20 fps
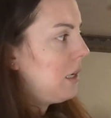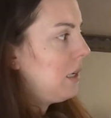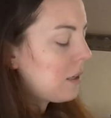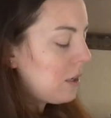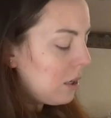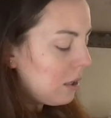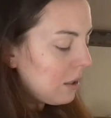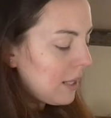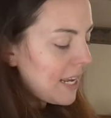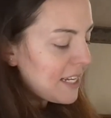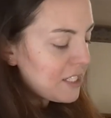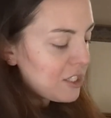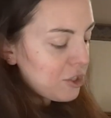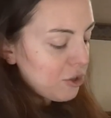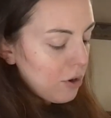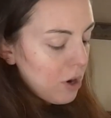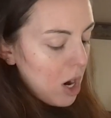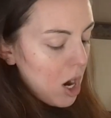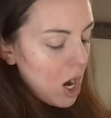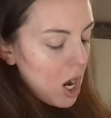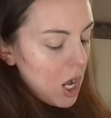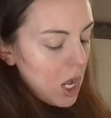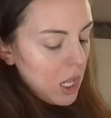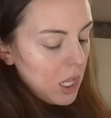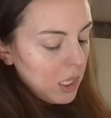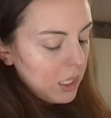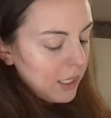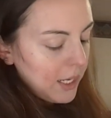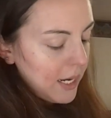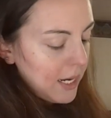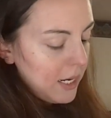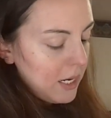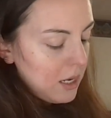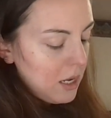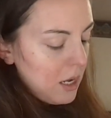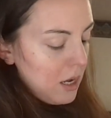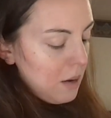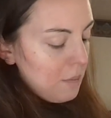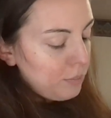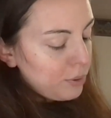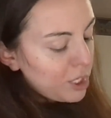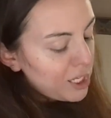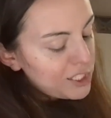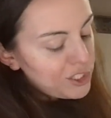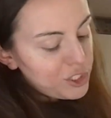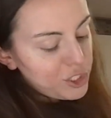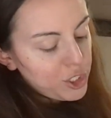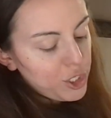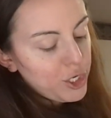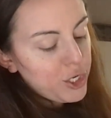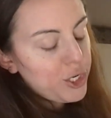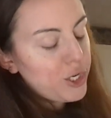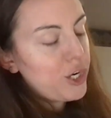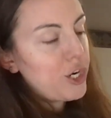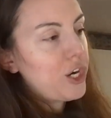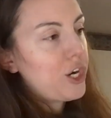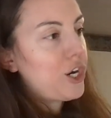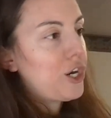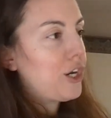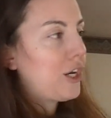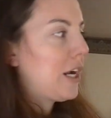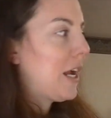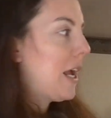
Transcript: cholesterol and blood sugar